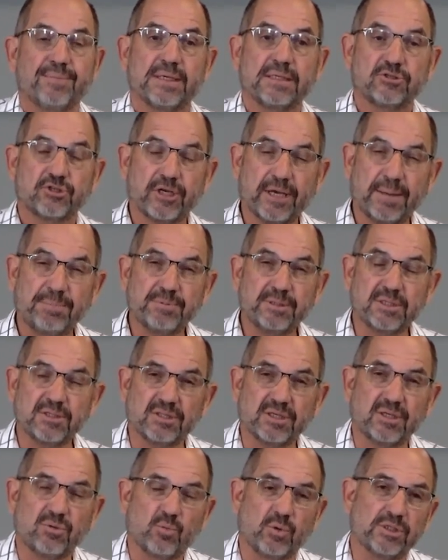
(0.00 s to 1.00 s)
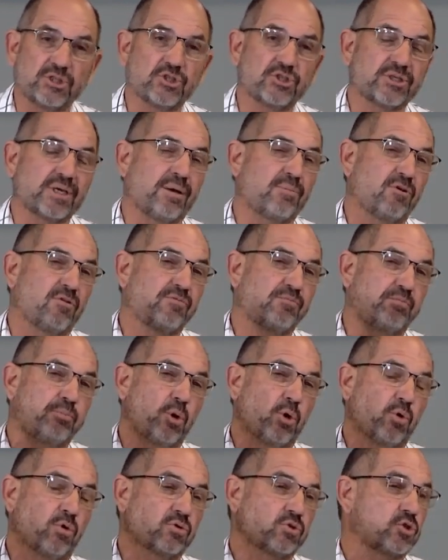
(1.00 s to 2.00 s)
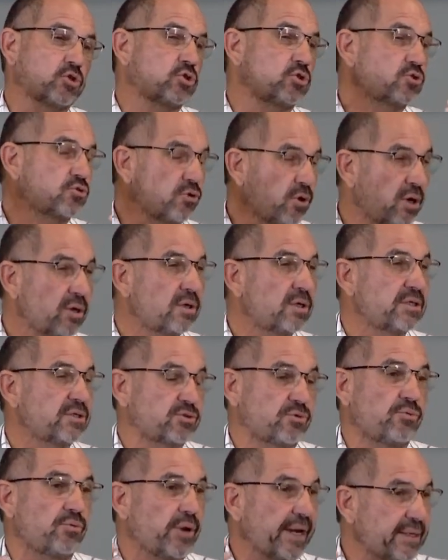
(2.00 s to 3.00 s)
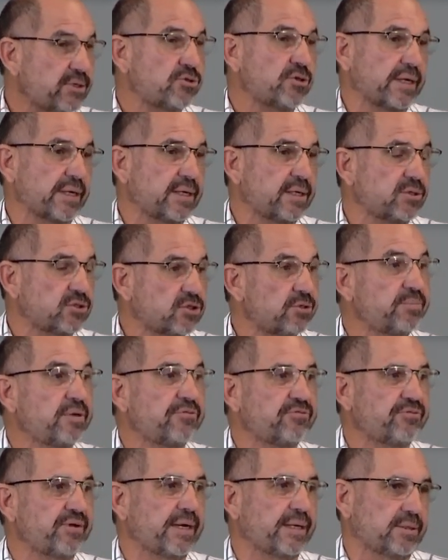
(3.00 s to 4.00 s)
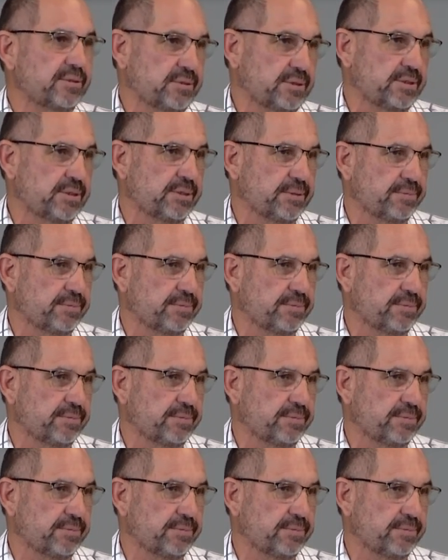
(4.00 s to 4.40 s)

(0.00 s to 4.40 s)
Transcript: chapters in which some of Paul's strongest rhetoric is to be found.